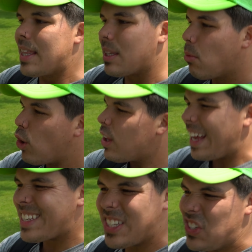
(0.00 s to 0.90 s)
they're more or
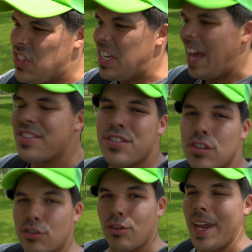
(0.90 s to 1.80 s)
less just dead
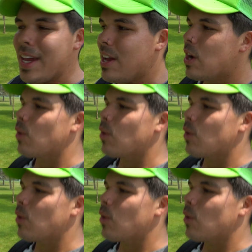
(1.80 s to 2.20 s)
straight.